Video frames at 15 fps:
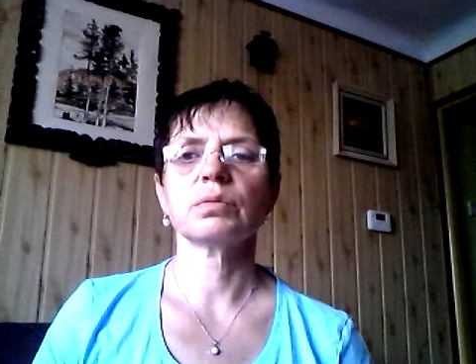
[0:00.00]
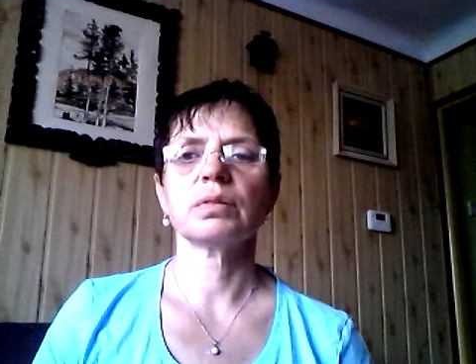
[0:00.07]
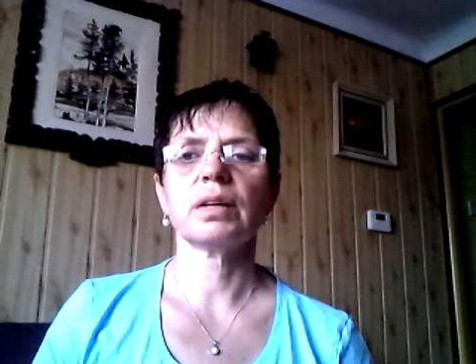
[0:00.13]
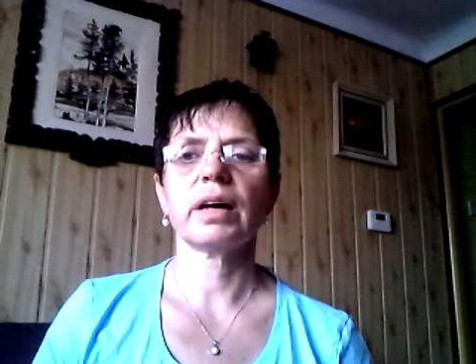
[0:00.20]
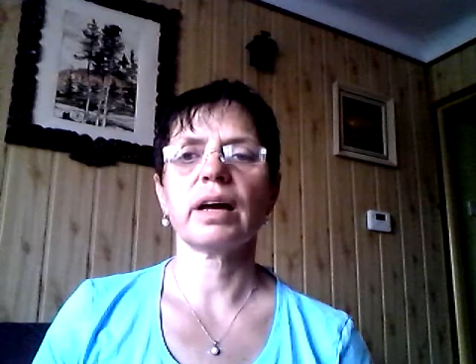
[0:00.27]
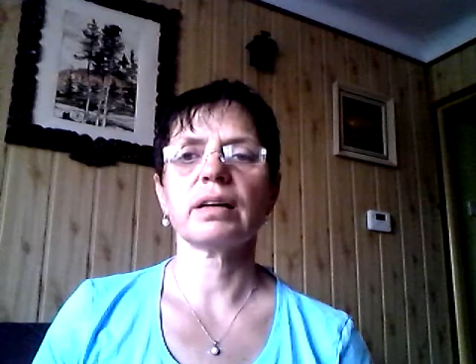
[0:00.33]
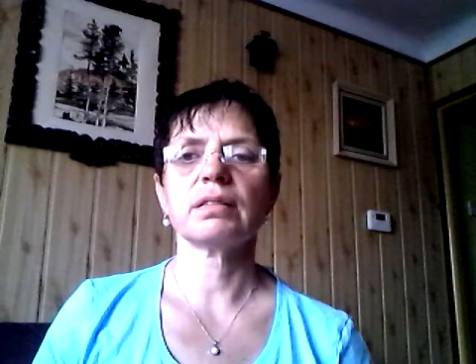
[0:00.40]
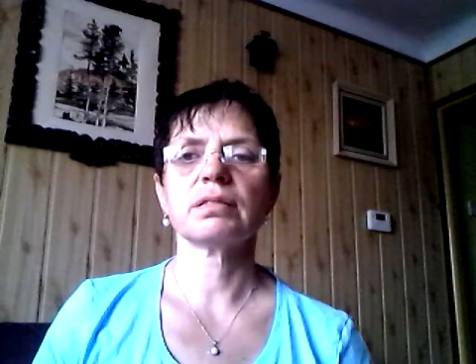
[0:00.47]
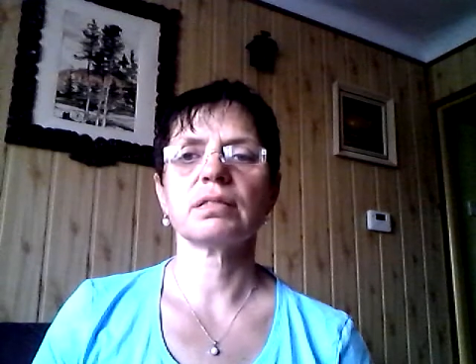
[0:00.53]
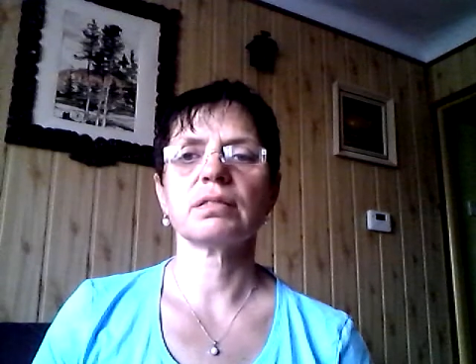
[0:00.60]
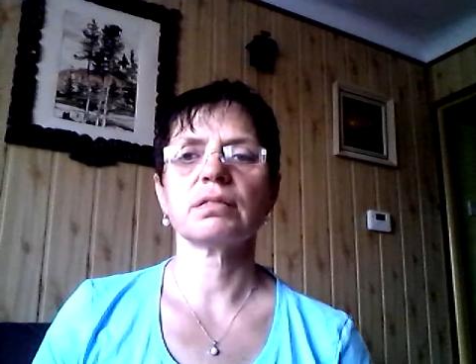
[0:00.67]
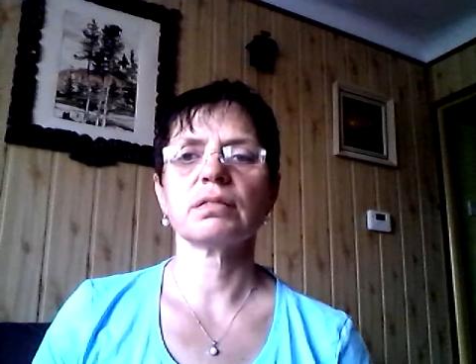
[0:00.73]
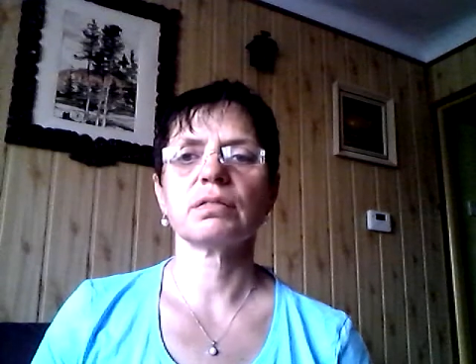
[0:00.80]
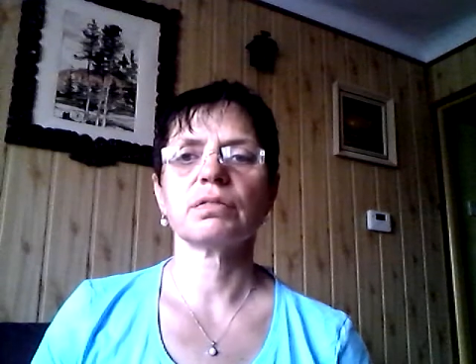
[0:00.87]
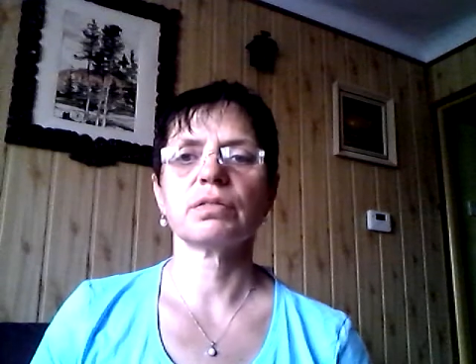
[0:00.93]
to the
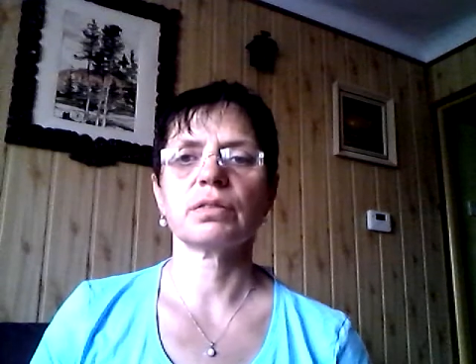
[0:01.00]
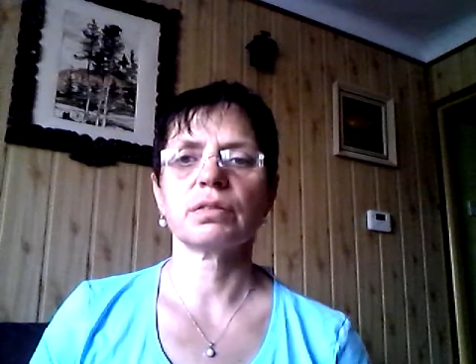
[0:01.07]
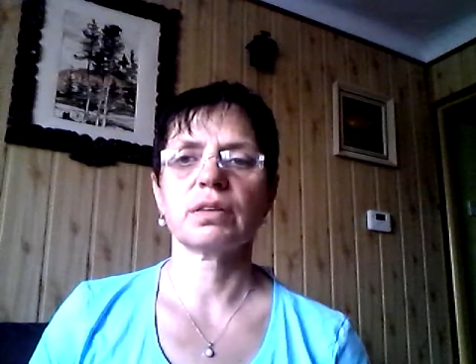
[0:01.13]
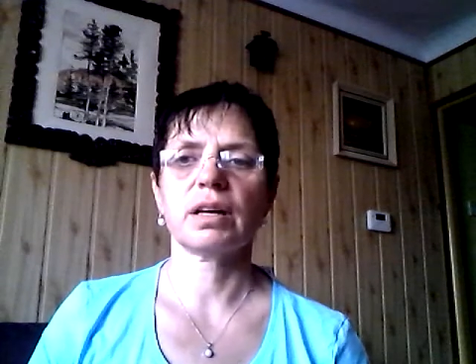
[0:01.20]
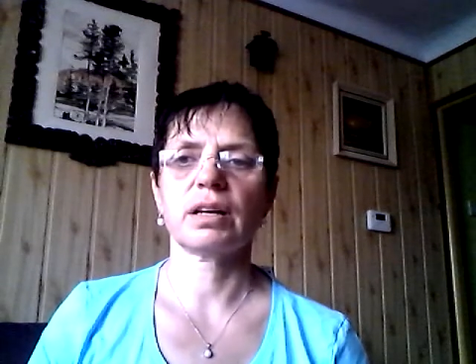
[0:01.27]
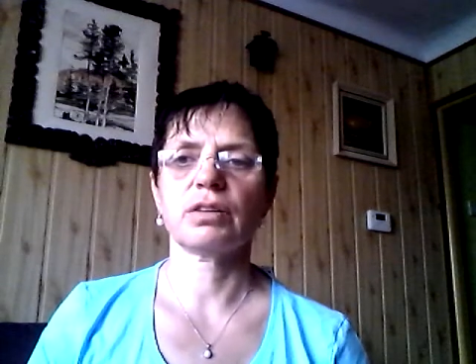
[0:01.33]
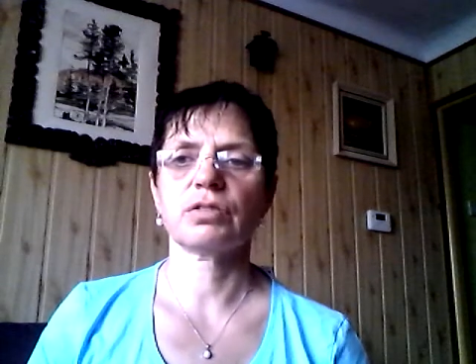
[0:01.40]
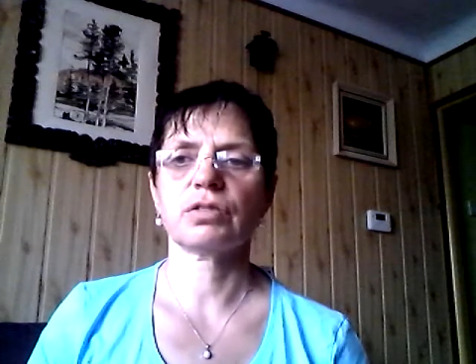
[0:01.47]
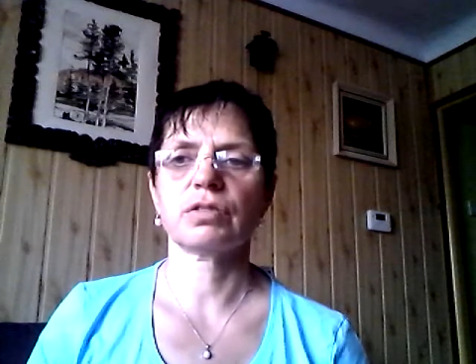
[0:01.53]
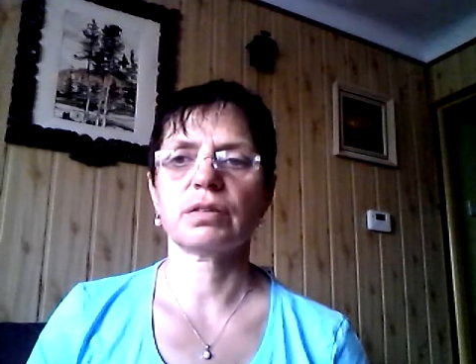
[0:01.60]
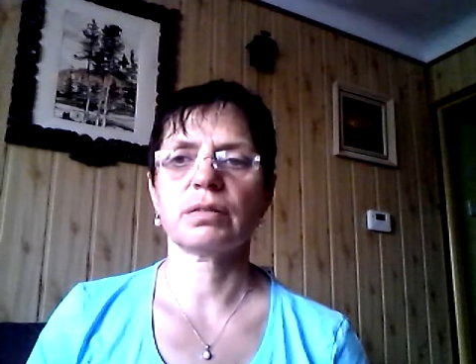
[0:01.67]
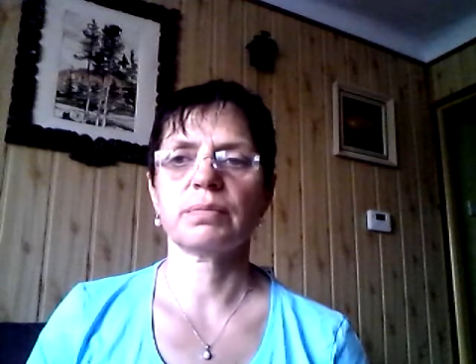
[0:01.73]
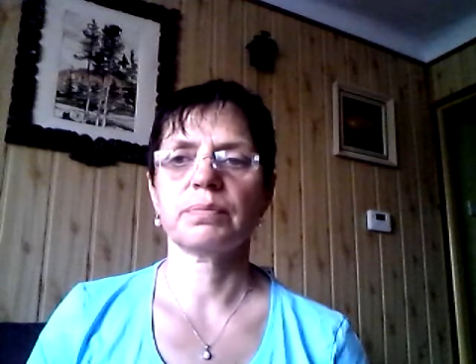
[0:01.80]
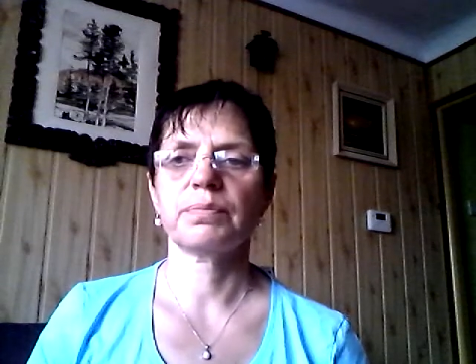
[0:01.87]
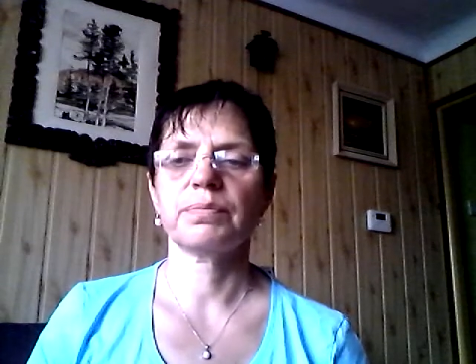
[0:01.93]
axis of
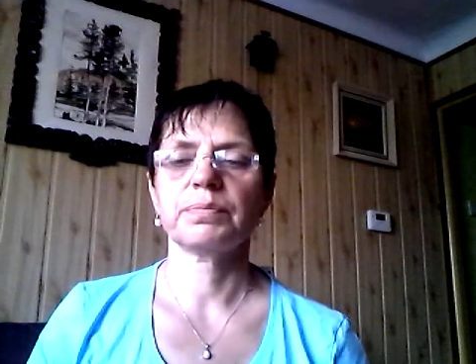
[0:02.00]
rotation.